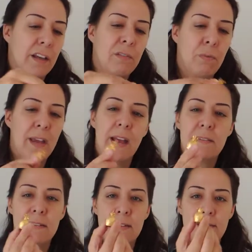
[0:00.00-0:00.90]
If we
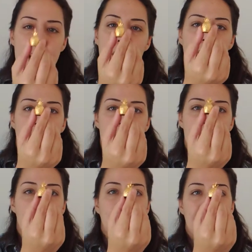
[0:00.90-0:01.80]
had sit-down
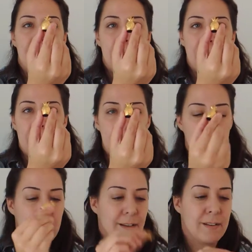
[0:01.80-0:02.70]
events, I would keep them
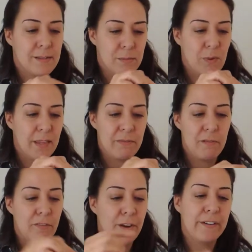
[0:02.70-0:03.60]
because we live
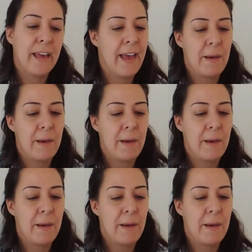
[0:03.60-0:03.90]
in Florida